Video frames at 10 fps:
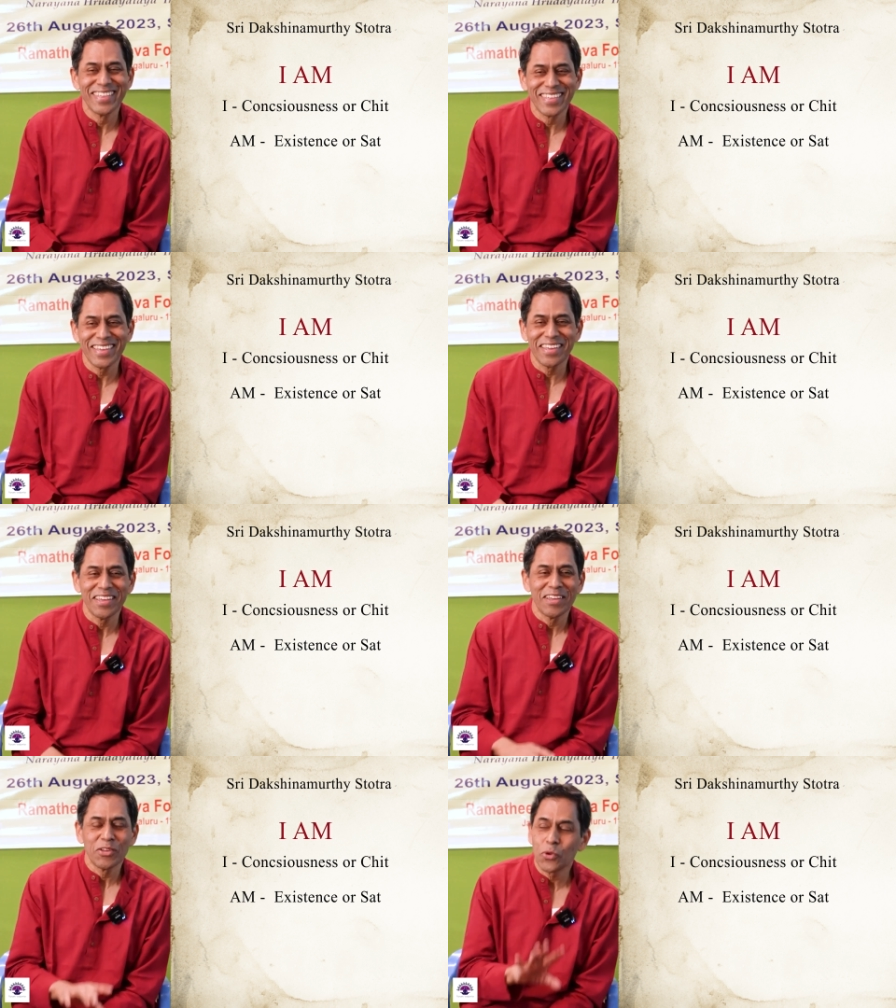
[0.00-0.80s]
See,
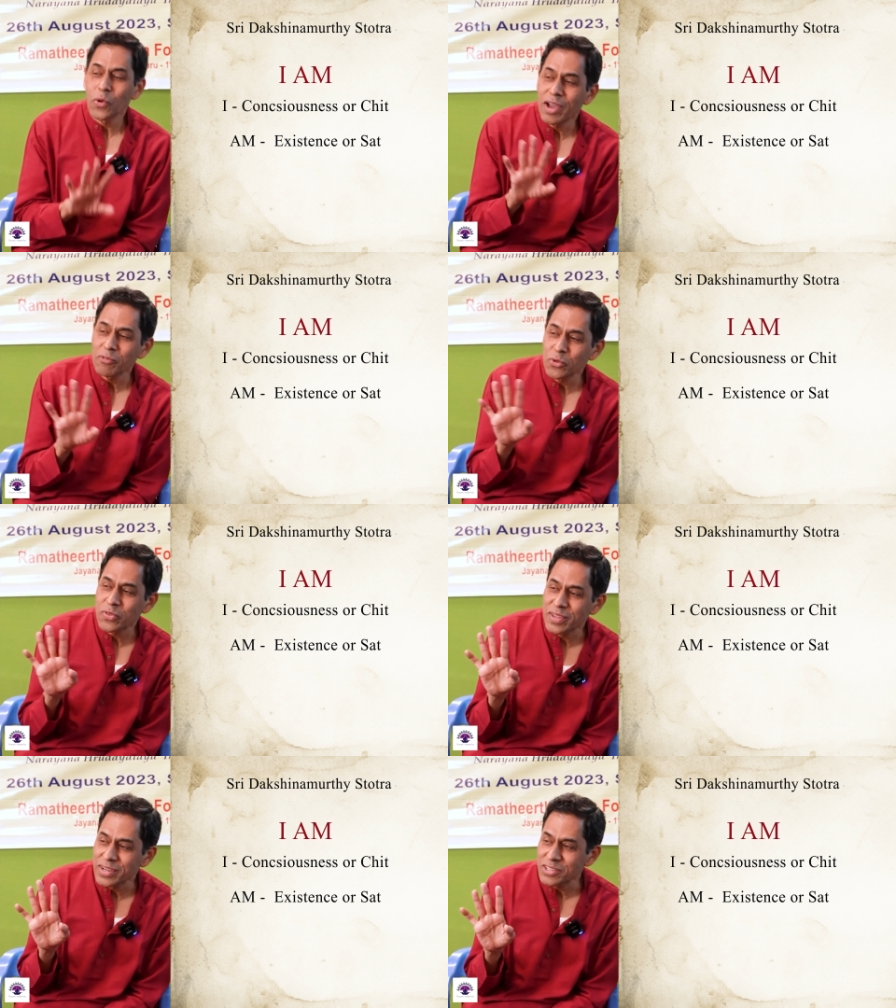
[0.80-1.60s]
you have to
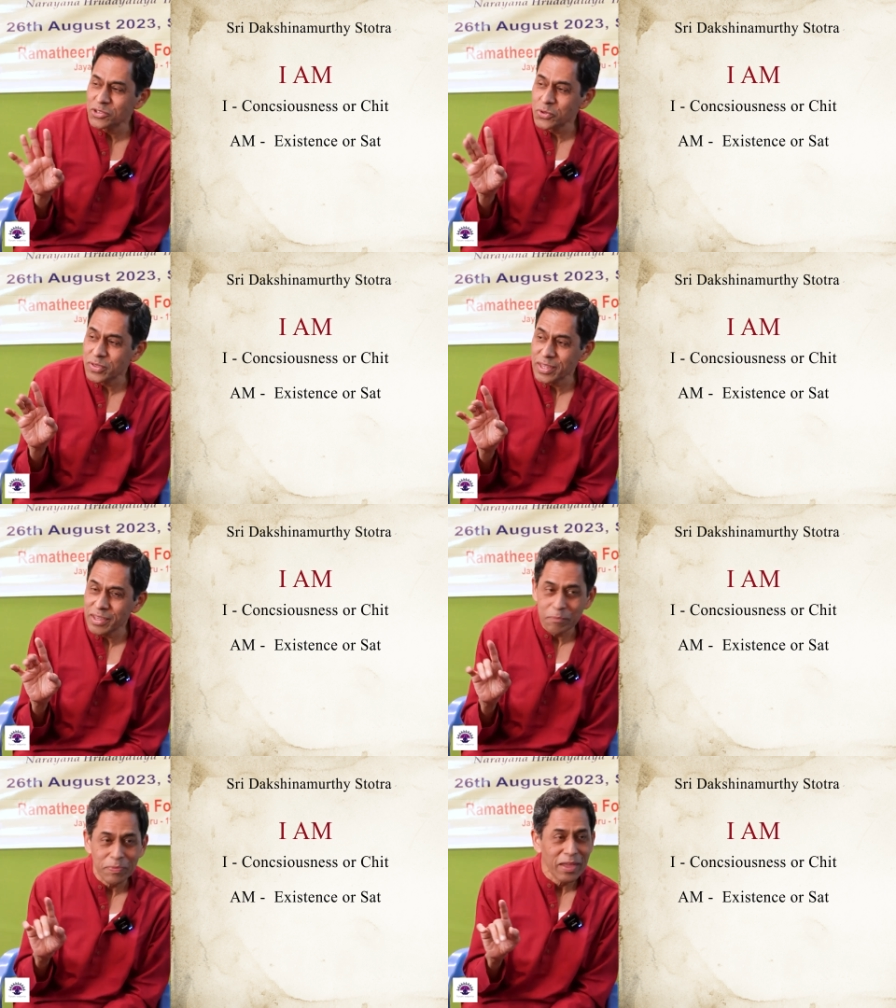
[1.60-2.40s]
search to
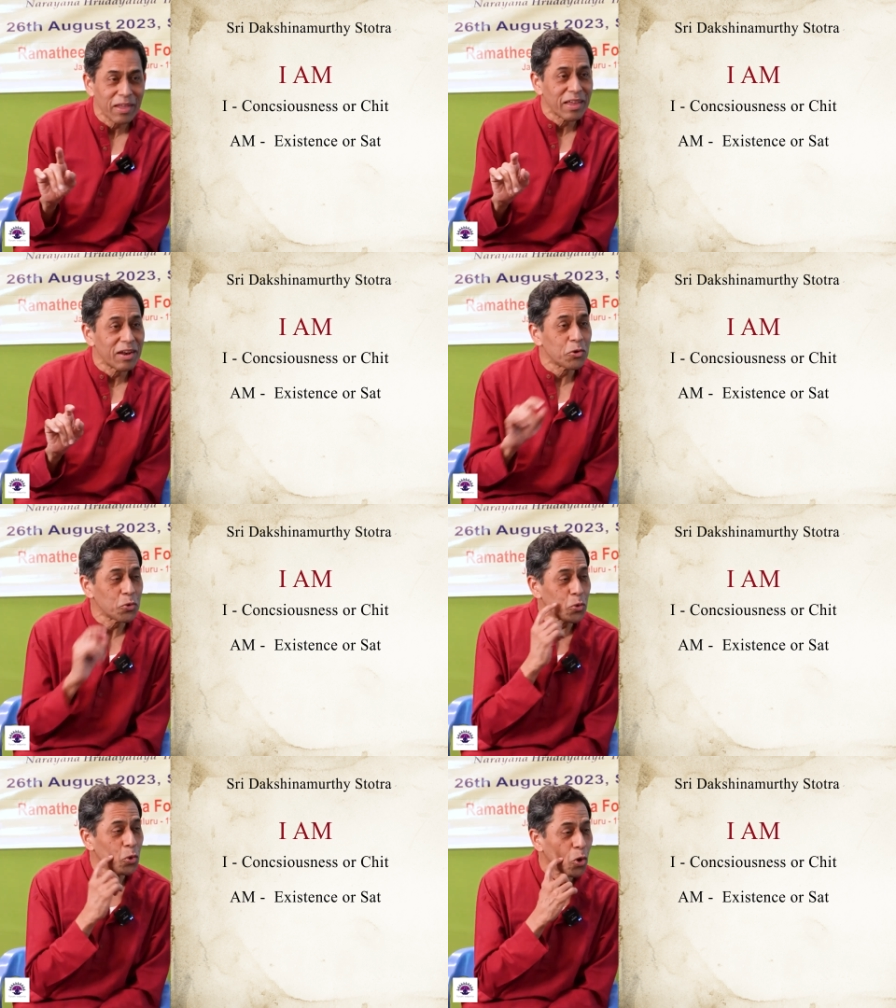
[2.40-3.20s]
see,
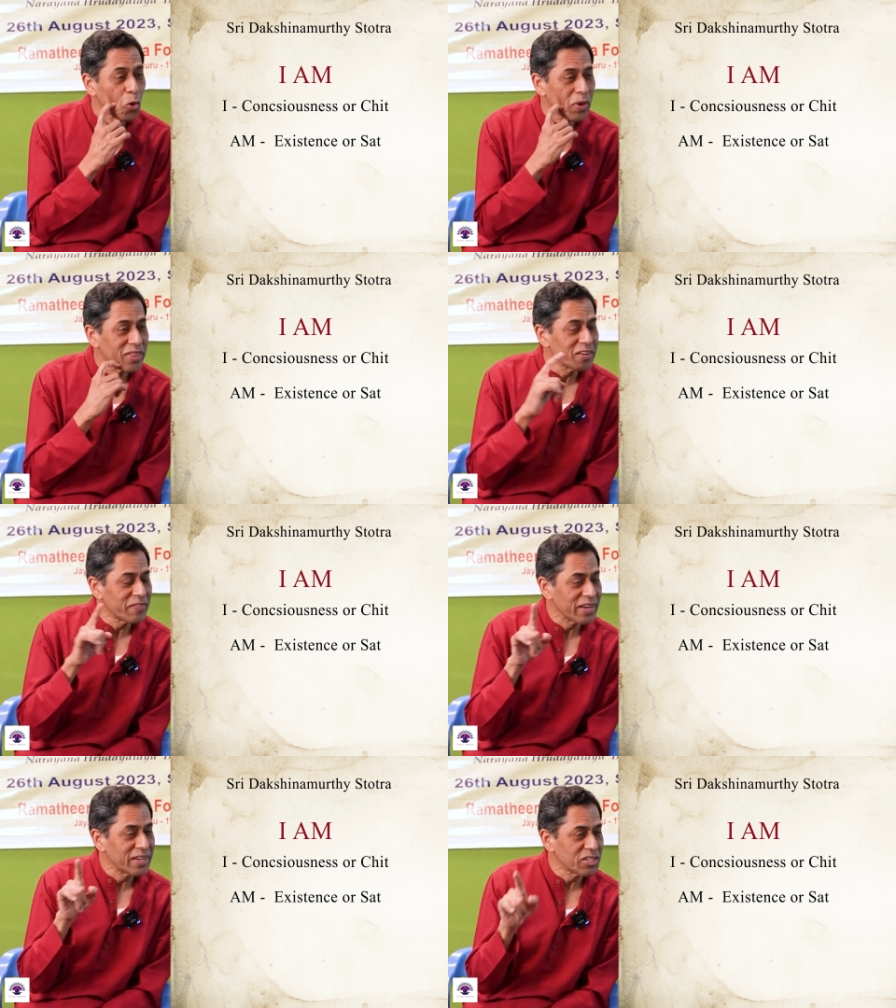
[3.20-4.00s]
to know whether
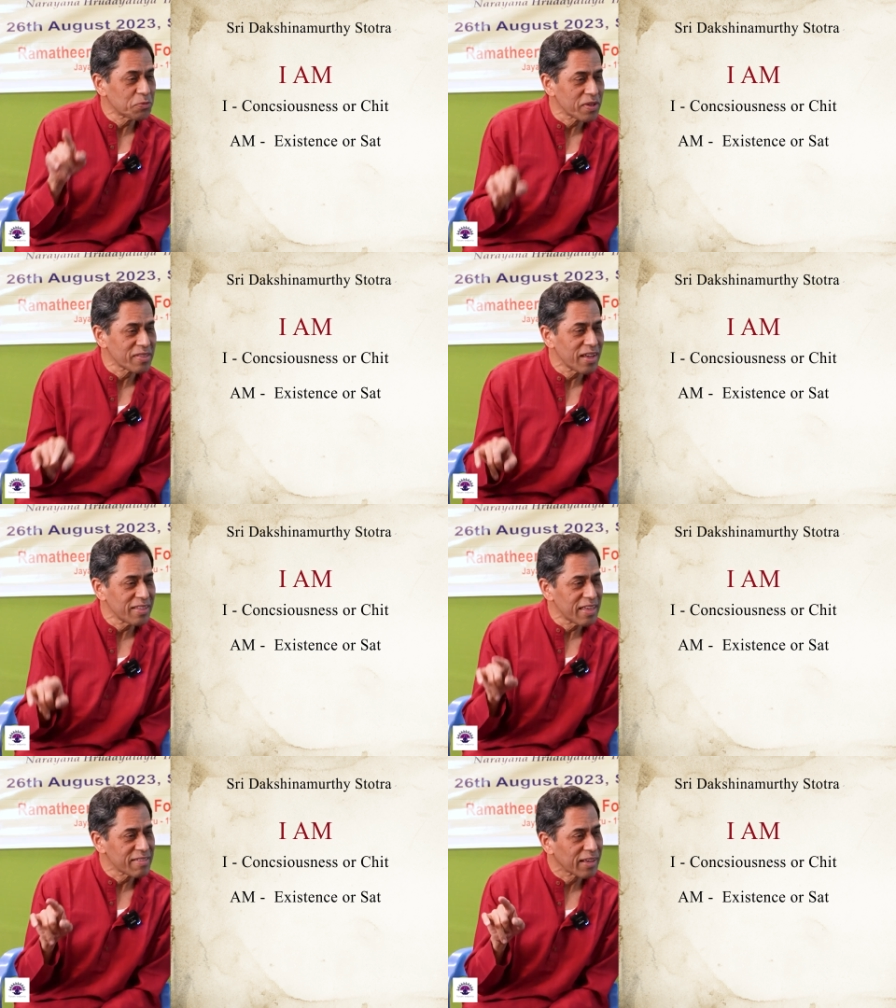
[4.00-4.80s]
Venkatesh
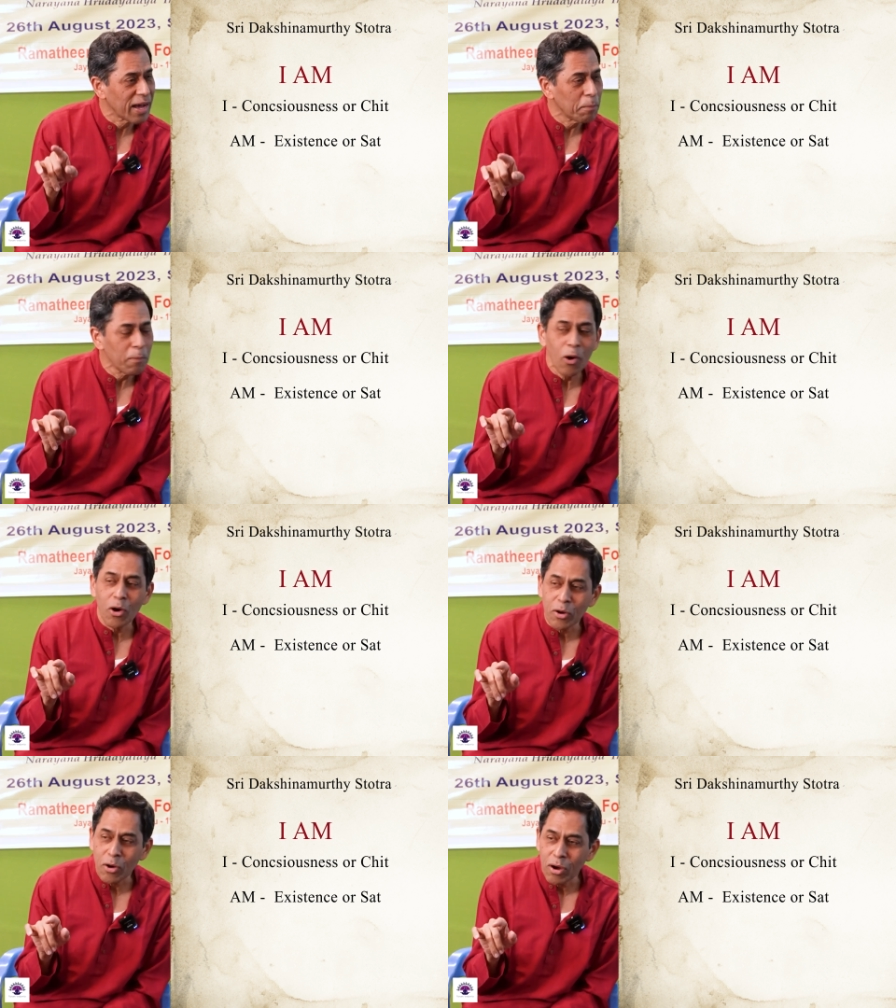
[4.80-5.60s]
Prasad has come
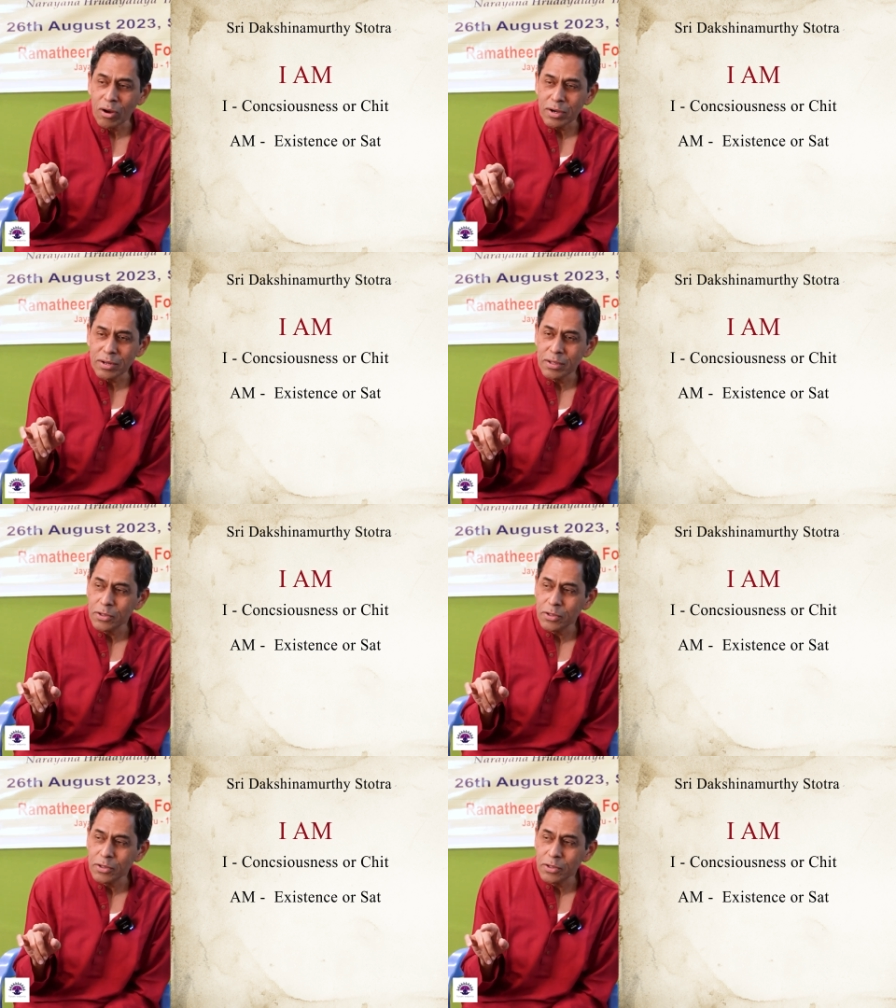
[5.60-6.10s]
or not.